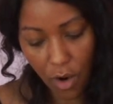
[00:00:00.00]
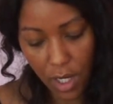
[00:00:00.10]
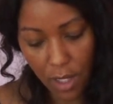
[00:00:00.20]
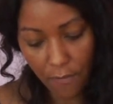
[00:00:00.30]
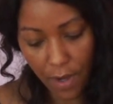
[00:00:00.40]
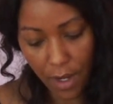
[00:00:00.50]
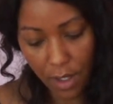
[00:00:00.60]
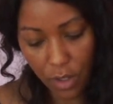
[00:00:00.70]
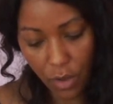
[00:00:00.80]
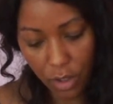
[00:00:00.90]
or
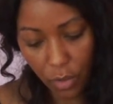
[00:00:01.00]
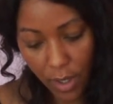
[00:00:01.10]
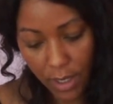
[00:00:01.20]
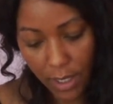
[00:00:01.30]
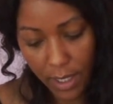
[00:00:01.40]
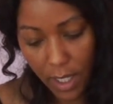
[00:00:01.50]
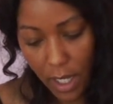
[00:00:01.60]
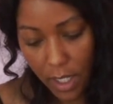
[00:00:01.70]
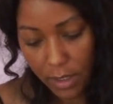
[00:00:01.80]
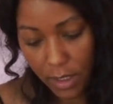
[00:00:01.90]
even your toilet.
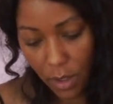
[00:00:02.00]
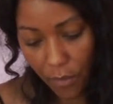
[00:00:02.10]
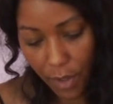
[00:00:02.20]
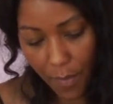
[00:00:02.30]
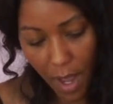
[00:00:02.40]
Sit over the